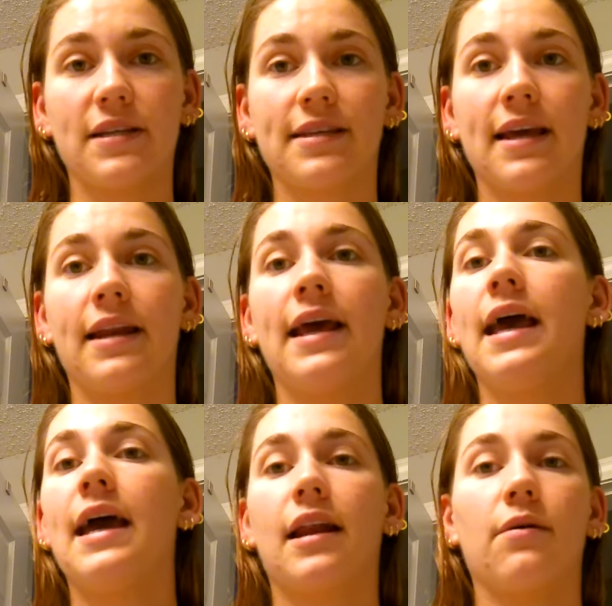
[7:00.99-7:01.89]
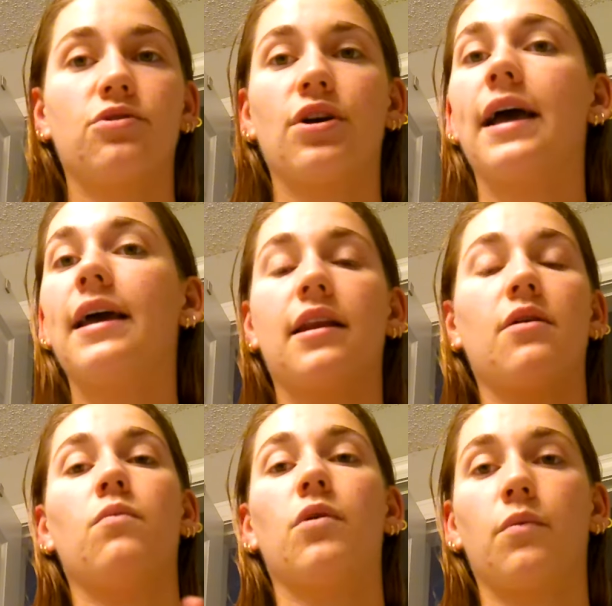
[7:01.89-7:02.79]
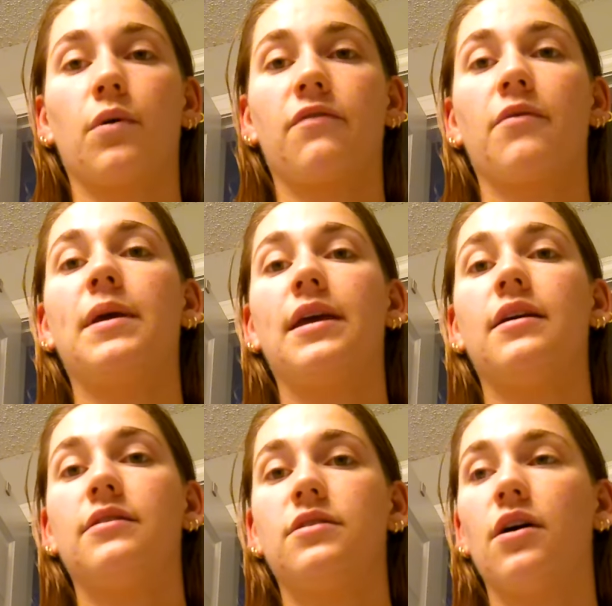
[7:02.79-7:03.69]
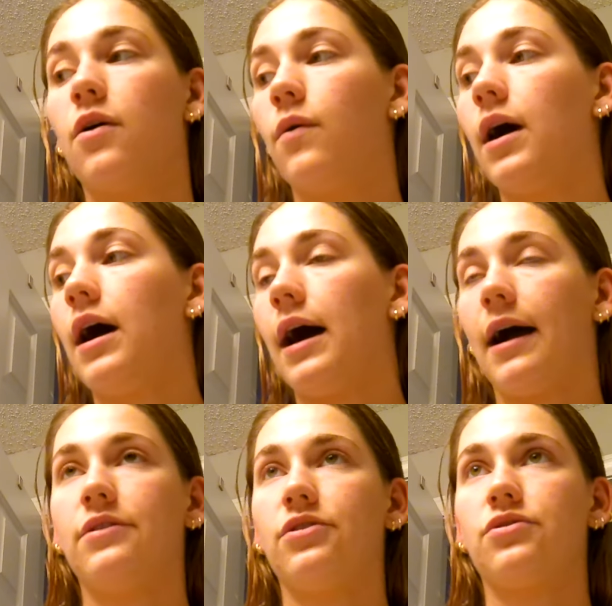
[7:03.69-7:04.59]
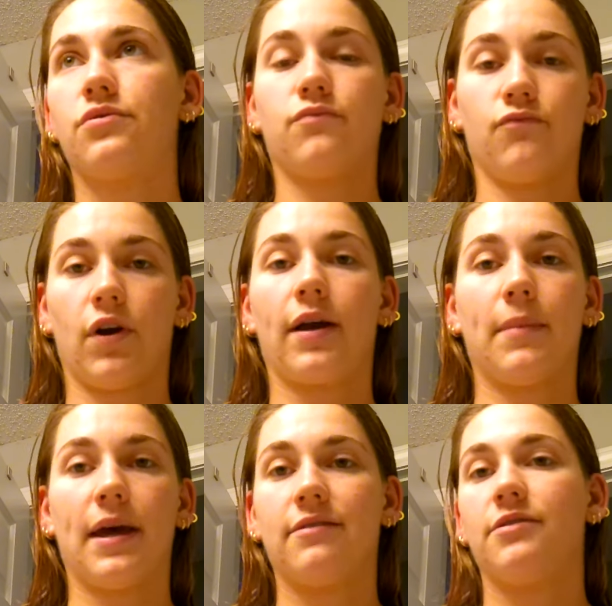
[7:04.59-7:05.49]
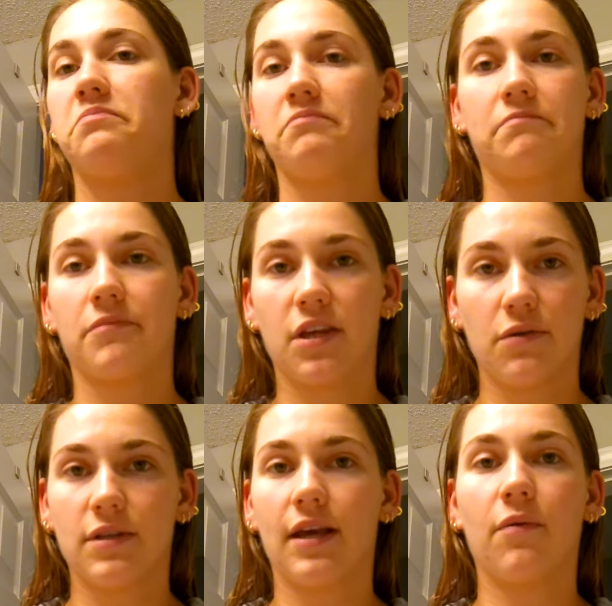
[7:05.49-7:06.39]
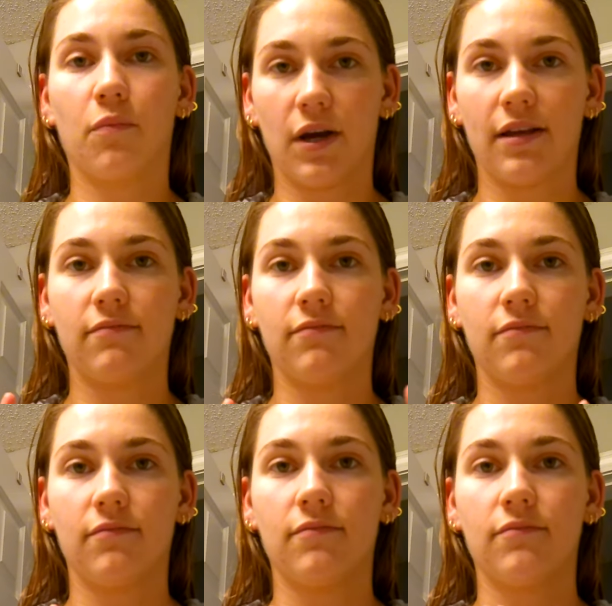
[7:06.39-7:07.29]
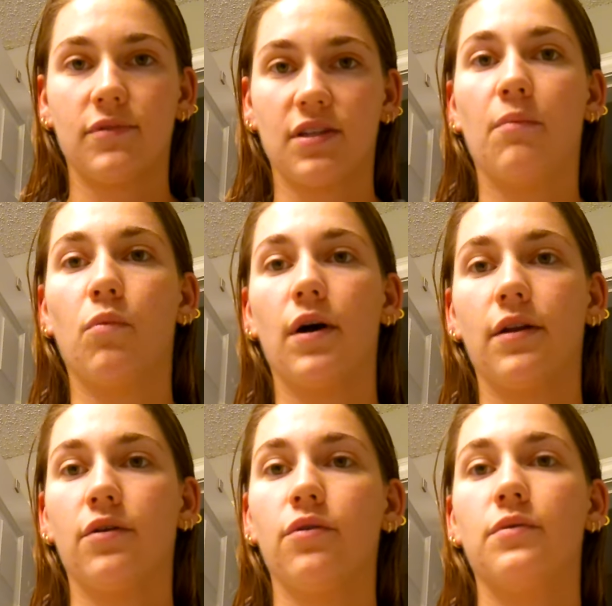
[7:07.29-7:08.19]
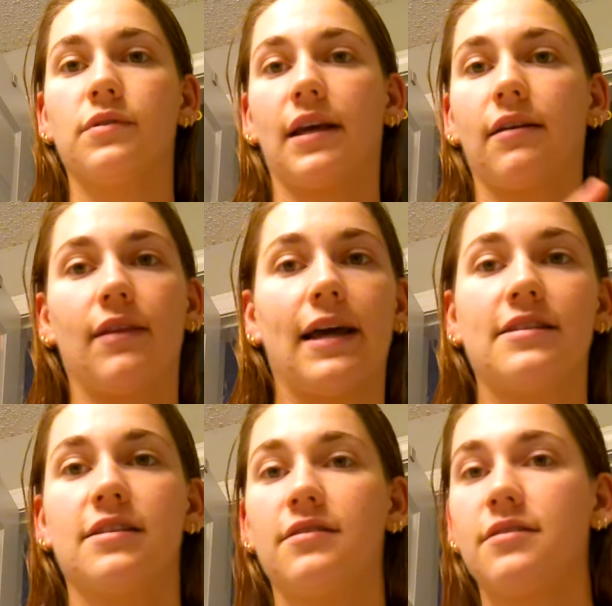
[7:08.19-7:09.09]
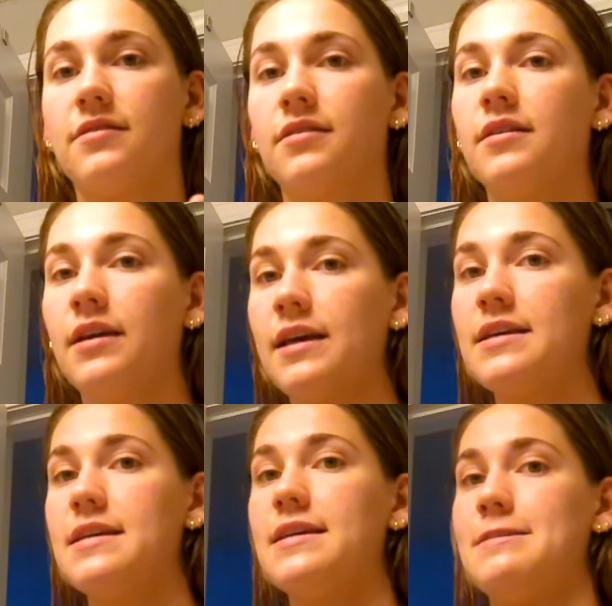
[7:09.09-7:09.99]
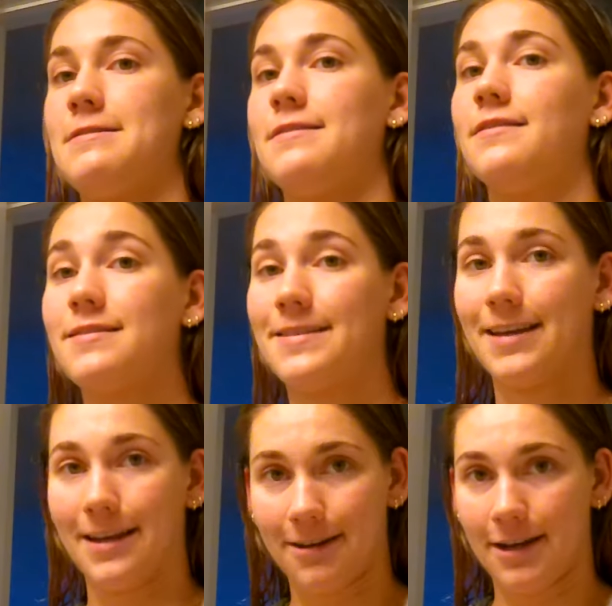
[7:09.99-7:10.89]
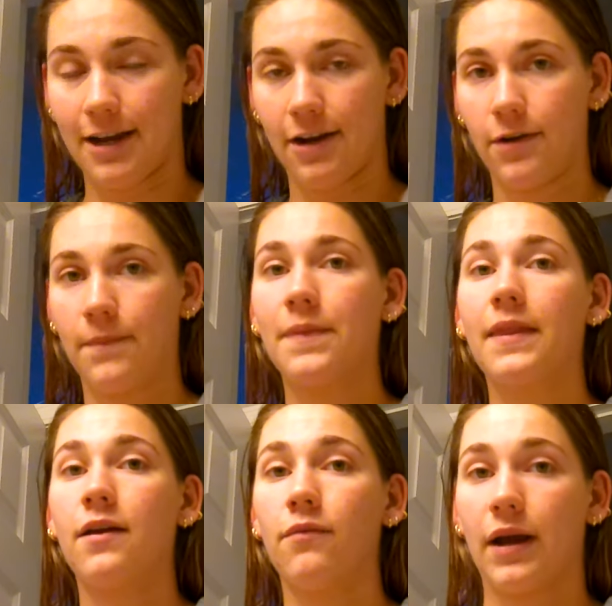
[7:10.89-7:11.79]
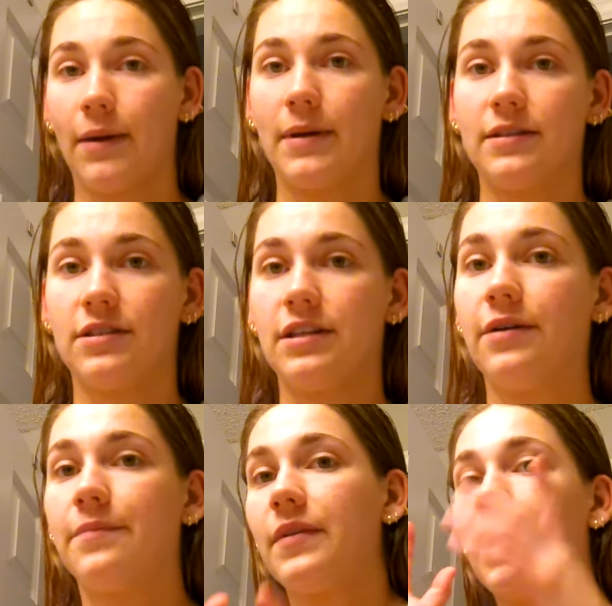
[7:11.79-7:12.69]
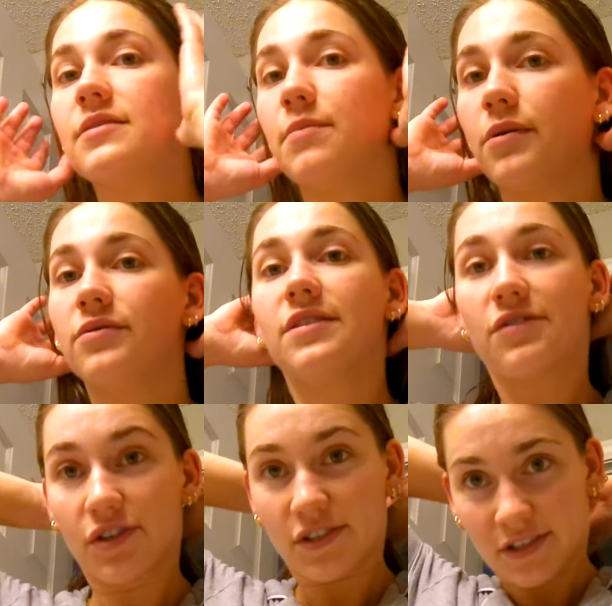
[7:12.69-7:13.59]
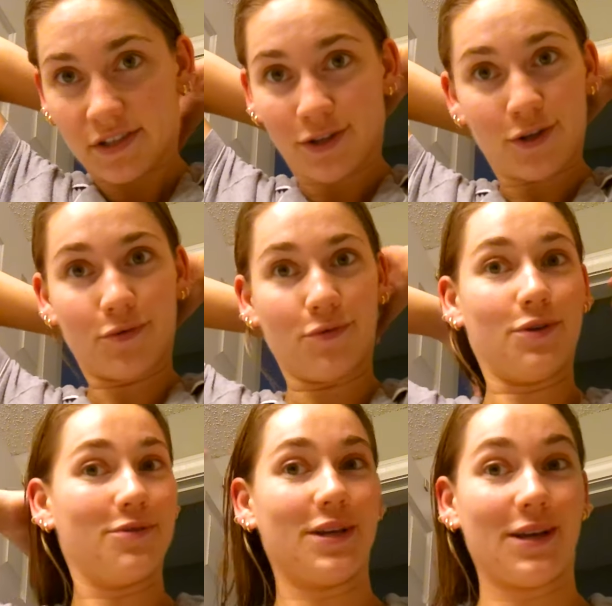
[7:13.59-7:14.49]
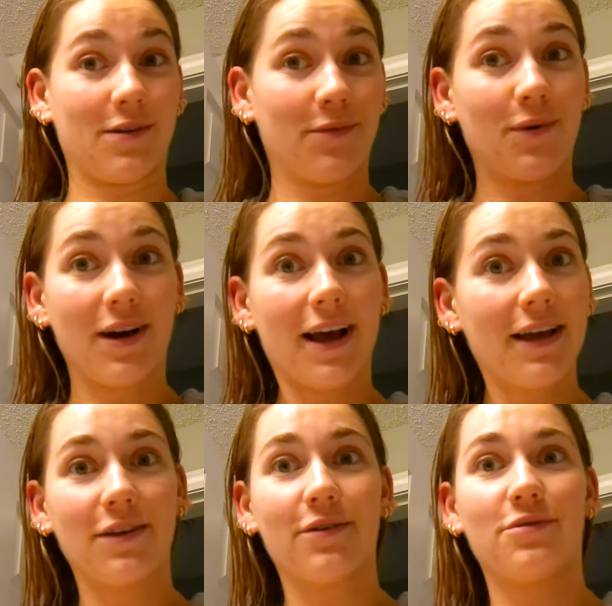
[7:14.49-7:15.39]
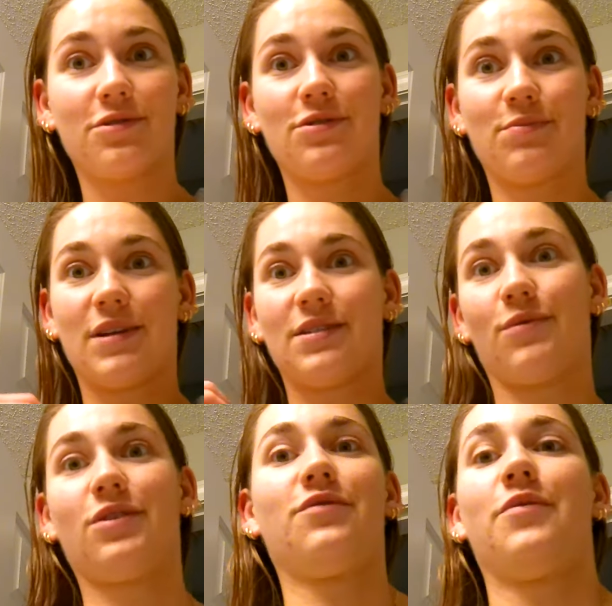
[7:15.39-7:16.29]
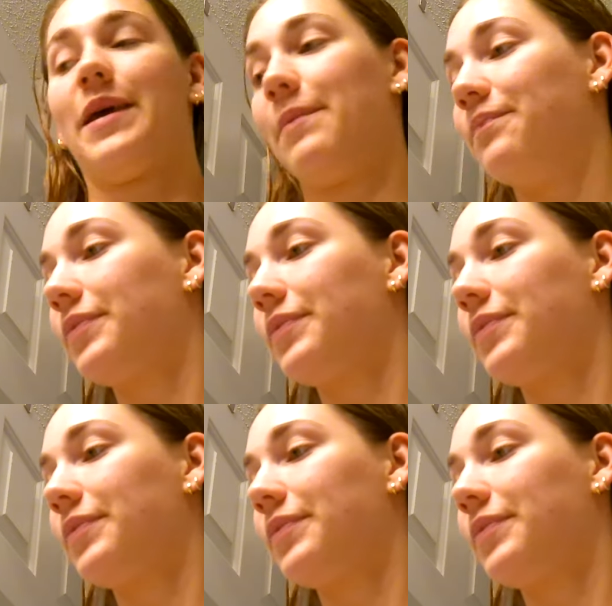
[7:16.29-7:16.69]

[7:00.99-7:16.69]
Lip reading: skin, and I would try it and it wouldn't work for me. And so I just recommend using what someone who's like licensed in skincare recommends to you, as opposed to just you using what I use just because it works for me.